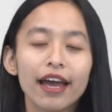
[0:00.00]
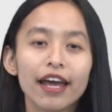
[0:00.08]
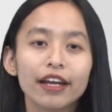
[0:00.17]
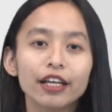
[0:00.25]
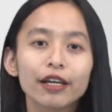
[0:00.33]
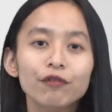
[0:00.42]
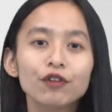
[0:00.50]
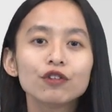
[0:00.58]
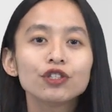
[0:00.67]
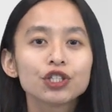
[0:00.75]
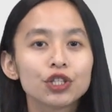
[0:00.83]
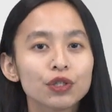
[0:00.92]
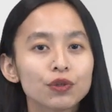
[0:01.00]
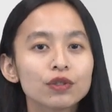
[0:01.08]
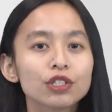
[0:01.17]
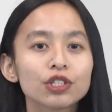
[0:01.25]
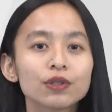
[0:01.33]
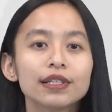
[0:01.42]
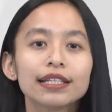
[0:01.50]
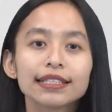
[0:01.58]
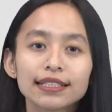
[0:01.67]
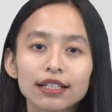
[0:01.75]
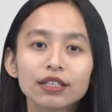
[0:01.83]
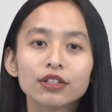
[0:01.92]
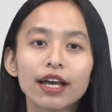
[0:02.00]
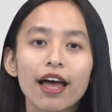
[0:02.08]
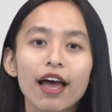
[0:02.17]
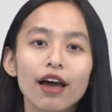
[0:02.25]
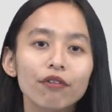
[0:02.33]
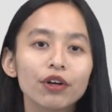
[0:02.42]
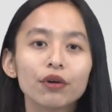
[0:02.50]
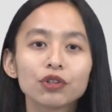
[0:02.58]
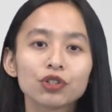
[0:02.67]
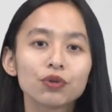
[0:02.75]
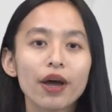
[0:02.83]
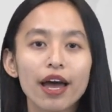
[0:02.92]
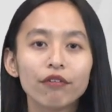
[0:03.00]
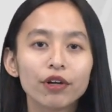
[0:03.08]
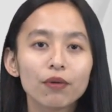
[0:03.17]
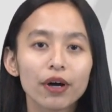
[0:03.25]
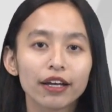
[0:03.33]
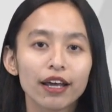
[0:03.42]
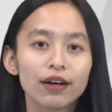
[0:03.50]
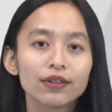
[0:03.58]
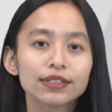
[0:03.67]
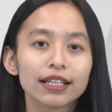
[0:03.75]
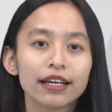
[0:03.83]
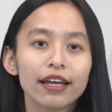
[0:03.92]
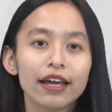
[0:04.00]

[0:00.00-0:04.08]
and if you choose to listen to everyone else